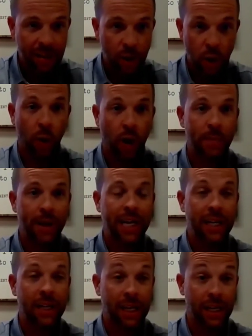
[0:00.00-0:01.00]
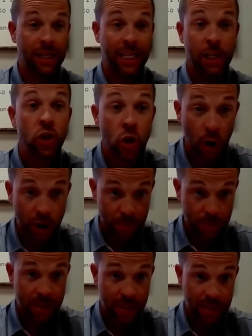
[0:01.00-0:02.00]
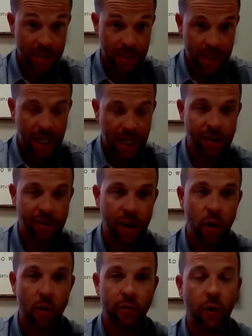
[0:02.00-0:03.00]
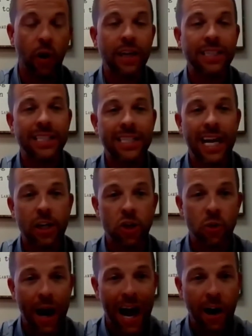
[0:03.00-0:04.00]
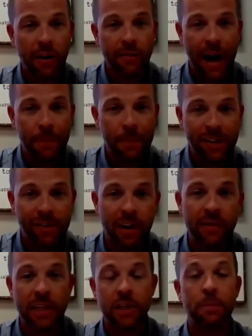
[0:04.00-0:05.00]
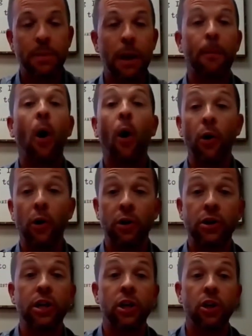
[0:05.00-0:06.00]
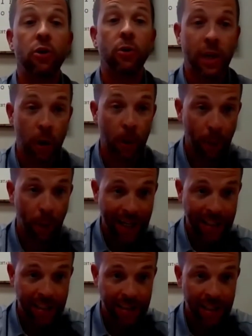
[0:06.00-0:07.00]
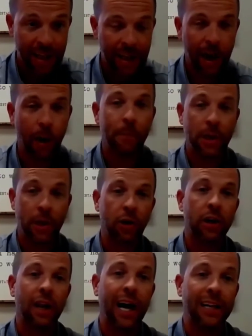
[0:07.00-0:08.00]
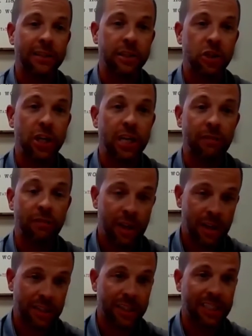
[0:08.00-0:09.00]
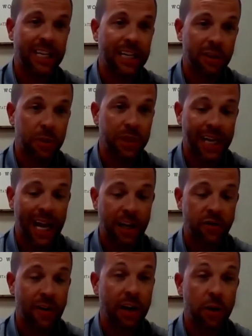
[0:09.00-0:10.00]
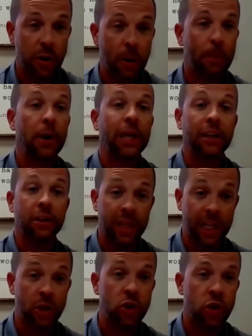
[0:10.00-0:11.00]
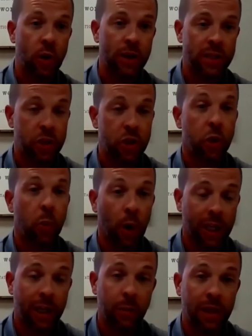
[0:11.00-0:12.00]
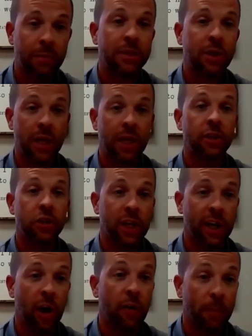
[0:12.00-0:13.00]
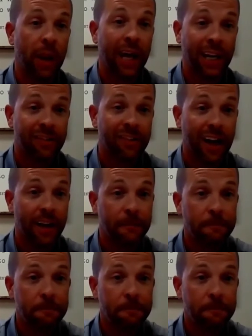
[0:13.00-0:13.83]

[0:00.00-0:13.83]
You want to be in the insurance business. And so for us, it takes you out of that piece of it to be a partner to you in your practice, helping your clients achieve success with the cash value they're putting into the insurance that you're working with them so diligently on the planning side.